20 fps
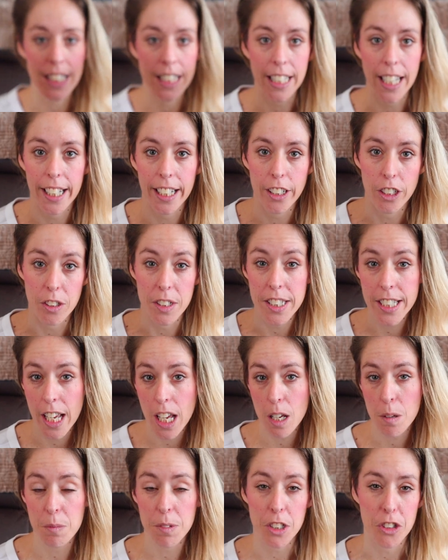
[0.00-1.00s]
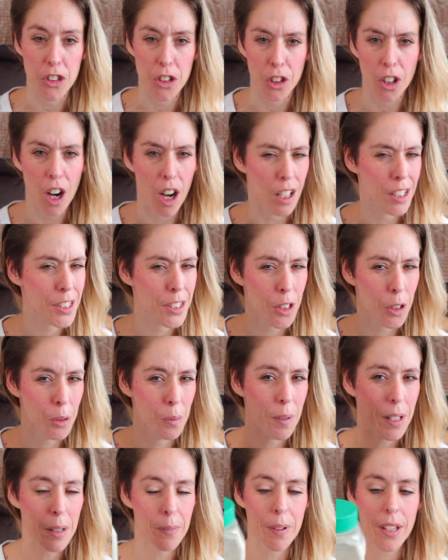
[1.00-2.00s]
can get at your Sam's and your Costco
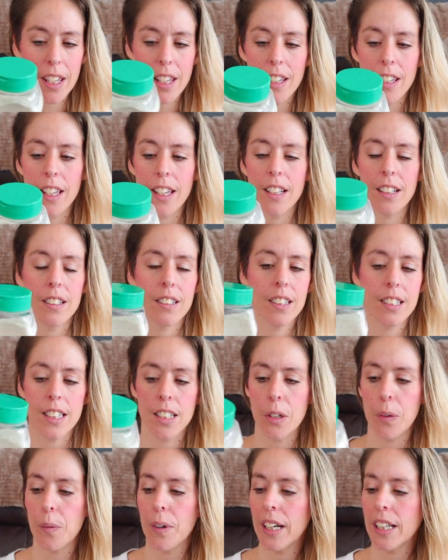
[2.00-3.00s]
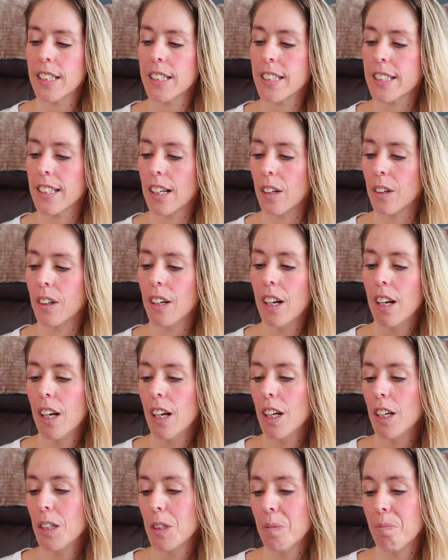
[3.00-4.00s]
maybe in the US. So
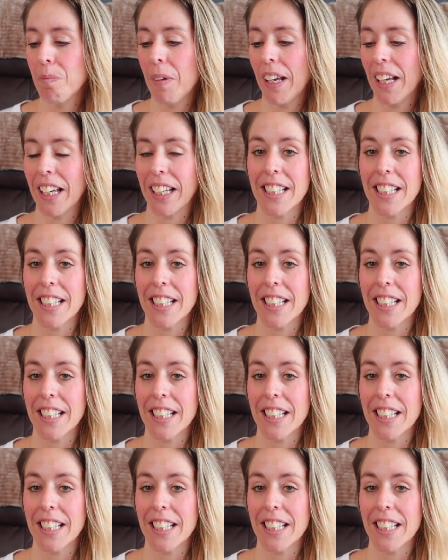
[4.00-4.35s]
mega